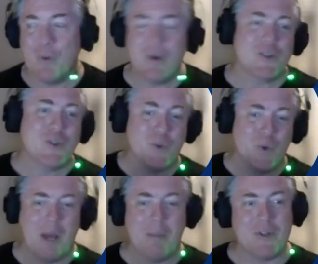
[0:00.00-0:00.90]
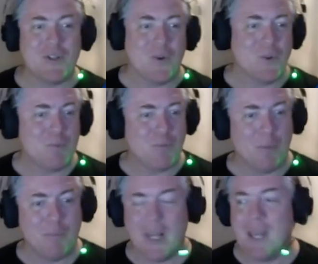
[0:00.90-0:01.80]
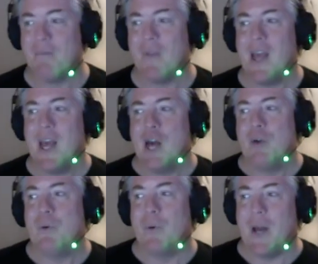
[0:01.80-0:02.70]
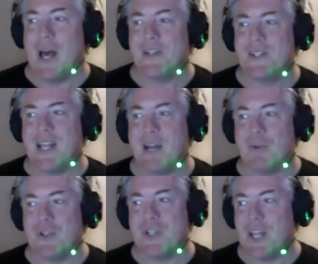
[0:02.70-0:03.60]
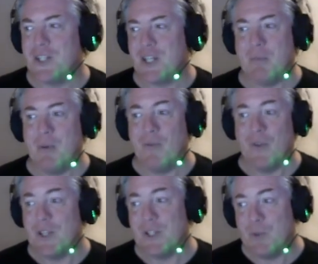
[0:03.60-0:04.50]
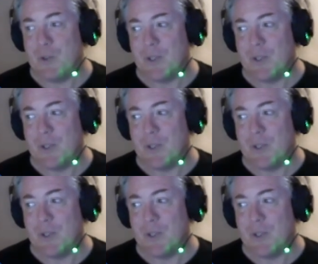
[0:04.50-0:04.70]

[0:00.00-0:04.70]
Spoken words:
We want to sort our materials properly. We want to understand what changes can be reversed, which